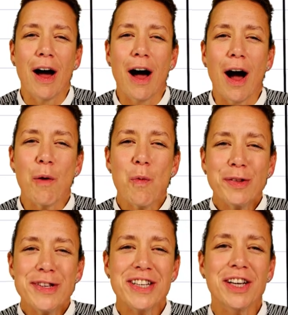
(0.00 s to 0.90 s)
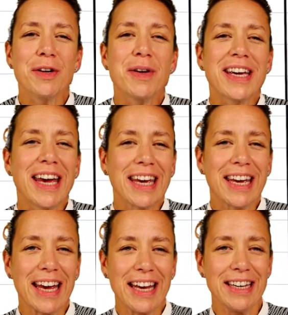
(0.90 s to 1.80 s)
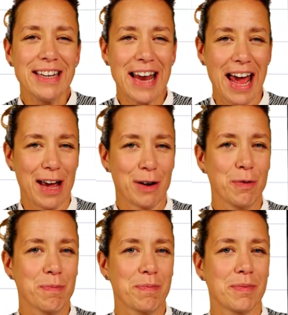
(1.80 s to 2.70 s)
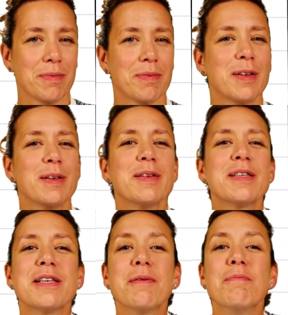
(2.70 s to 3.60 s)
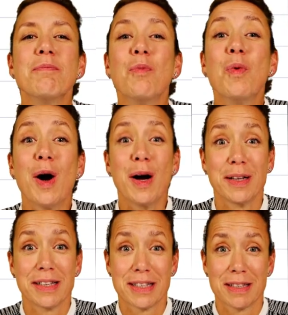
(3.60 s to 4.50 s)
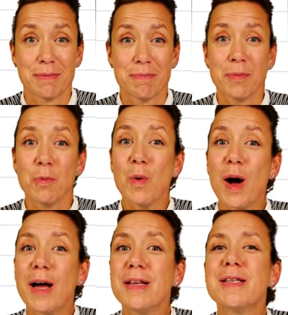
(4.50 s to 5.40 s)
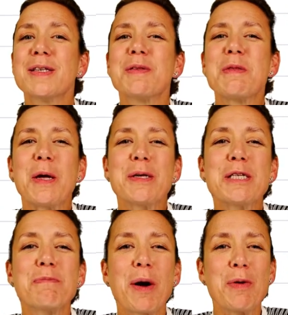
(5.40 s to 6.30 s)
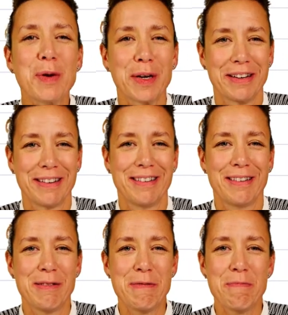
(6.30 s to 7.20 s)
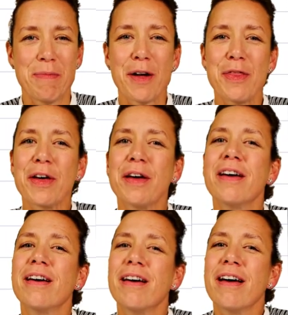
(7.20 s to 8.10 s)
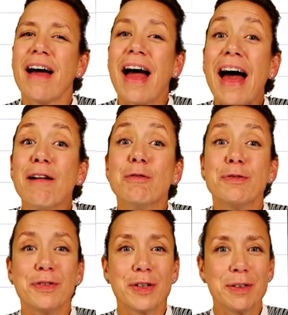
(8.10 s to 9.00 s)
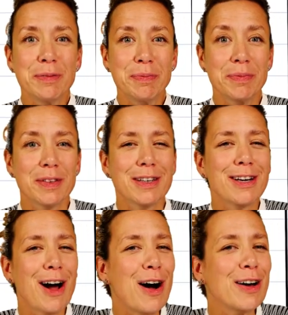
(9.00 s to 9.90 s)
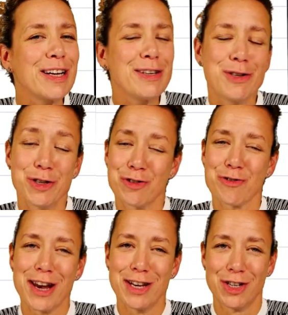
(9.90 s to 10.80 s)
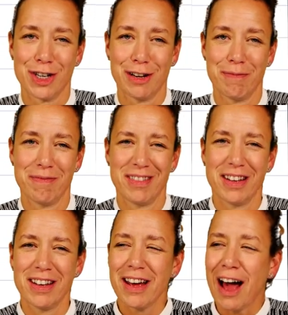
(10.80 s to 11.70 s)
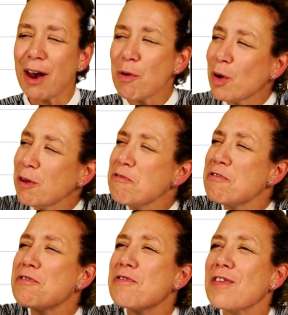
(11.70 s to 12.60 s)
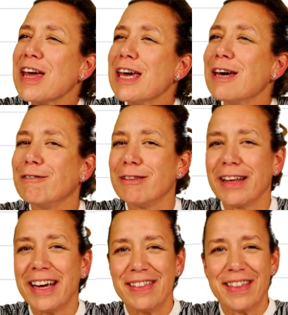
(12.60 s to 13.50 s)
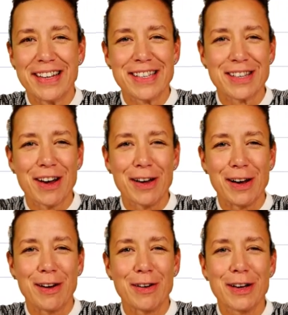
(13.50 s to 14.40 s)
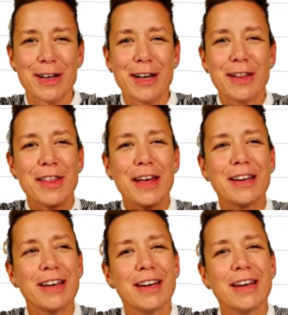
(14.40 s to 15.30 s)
I want to kick in now some words. Words that are spoken by the helpful, kind stranger. And I want to feel in this dialogue that